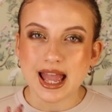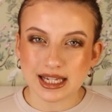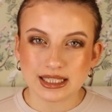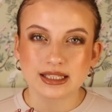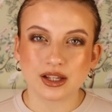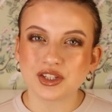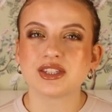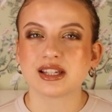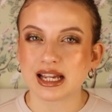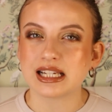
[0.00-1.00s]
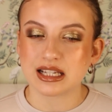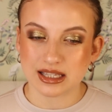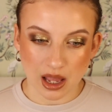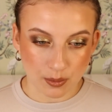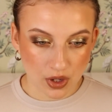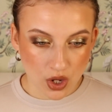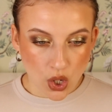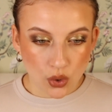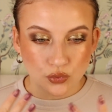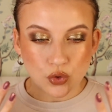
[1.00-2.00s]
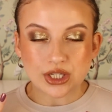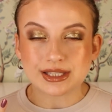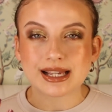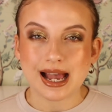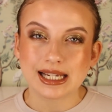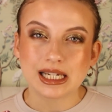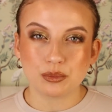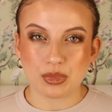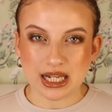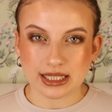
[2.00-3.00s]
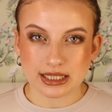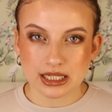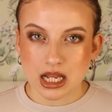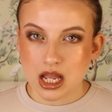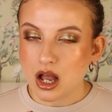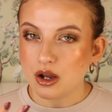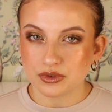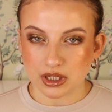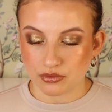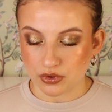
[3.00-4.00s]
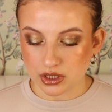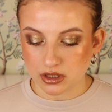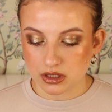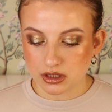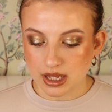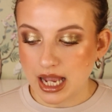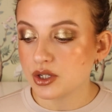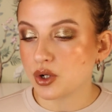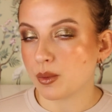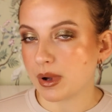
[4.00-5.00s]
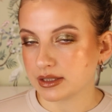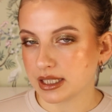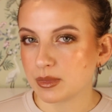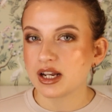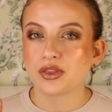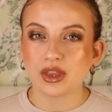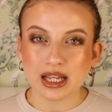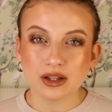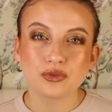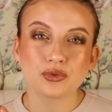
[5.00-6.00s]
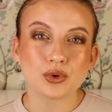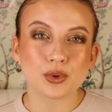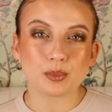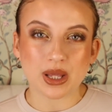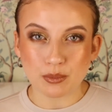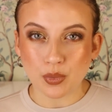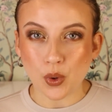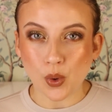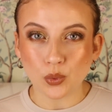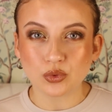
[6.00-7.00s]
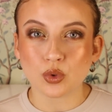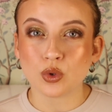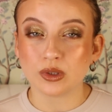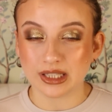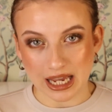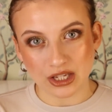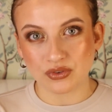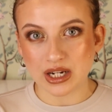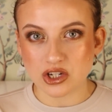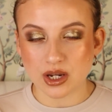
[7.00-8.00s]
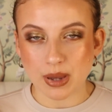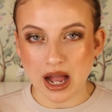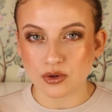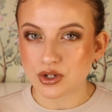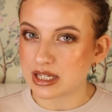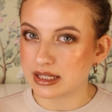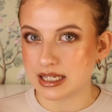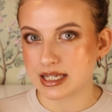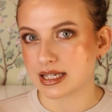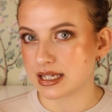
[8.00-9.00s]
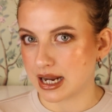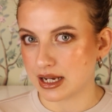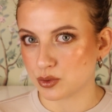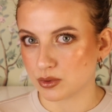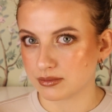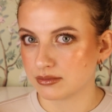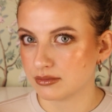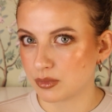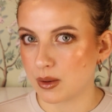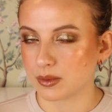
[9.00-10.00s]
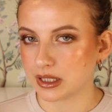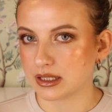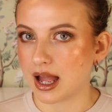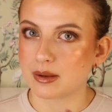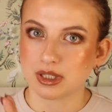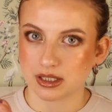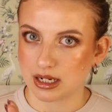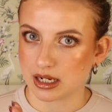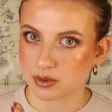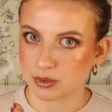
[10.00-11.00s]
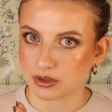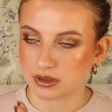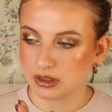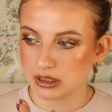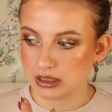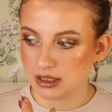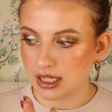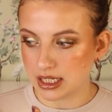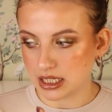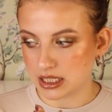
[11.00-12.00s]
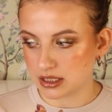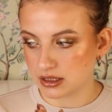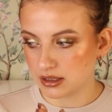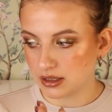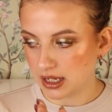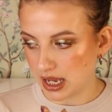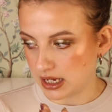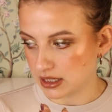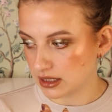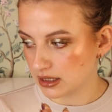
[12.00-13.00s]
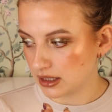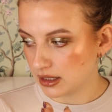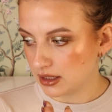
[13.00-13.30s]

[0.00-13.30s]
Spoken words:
add another tiny step for a tiny bit of difference? I don't know about that, but I think for people who like finishing powders that this is a nice one. Probably. I'm not an expert in this case.